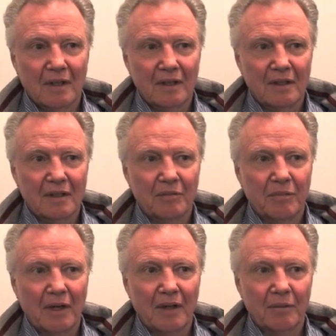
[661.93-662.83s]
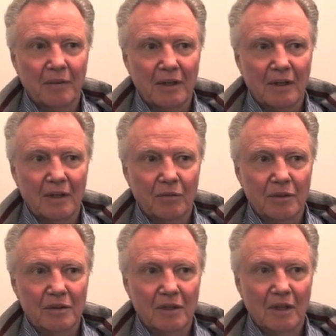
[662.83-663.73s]
It didn't bother me that he
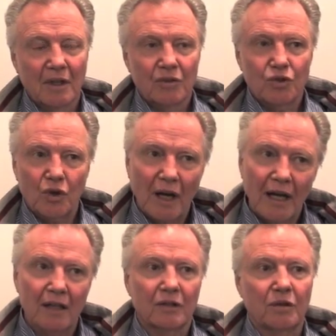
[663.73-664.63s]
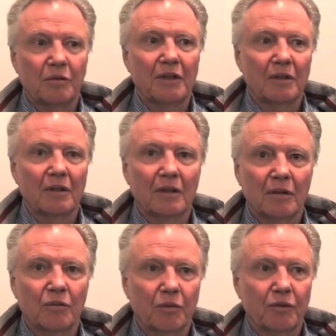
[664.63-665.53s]
was trying to be a
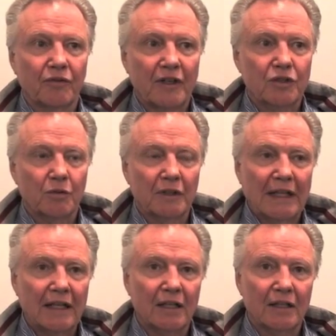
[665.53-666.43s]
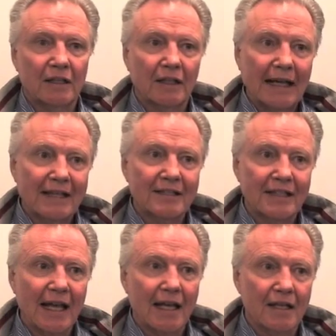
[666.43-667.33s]
little more professional. But in the last
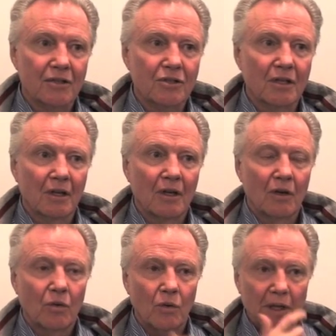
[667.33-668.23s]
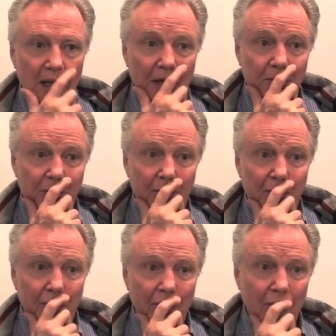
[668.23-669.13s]
days, we
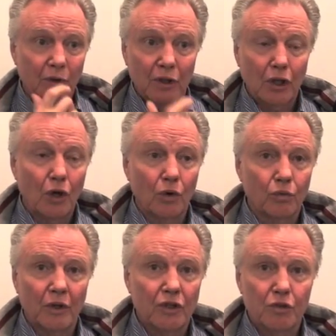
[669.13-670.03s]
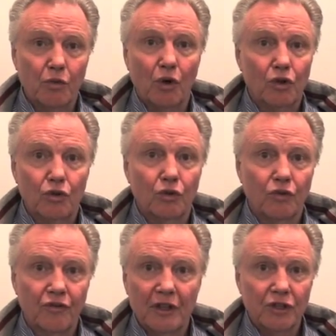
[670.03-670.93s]
were alone with a small crew
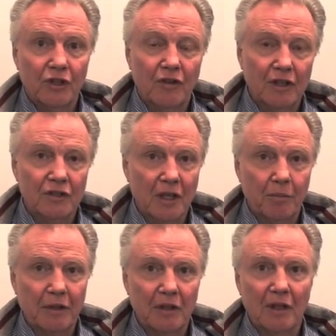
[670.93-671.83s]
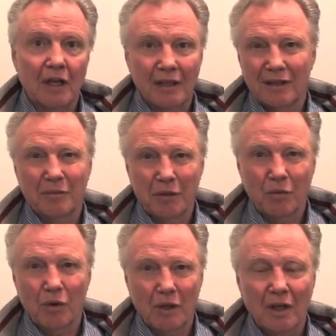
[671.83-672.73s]
finishing things up, and he got to be
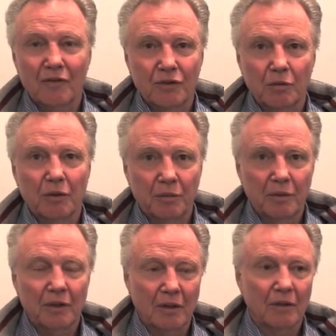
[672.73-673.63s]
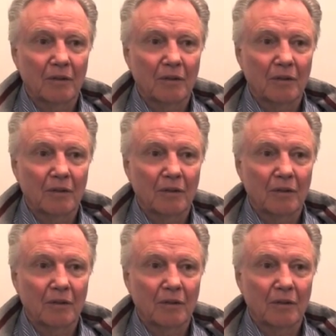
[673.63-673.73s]
more comfortable, you know.